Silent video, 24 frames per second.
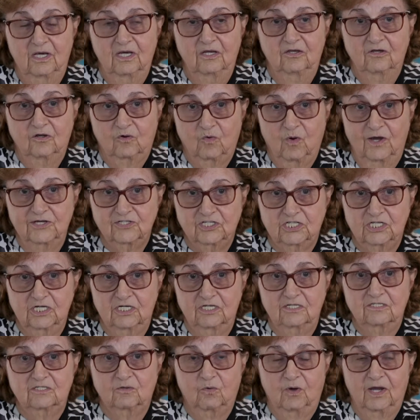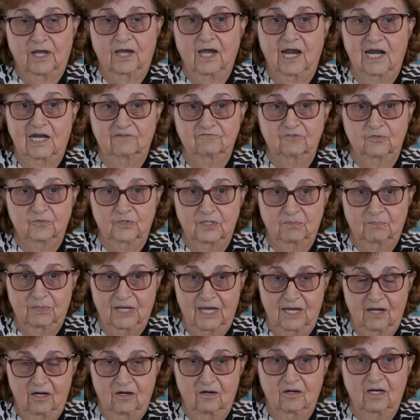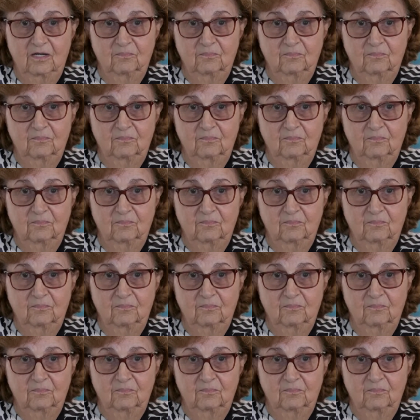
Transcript: Your question is, what kind of a repair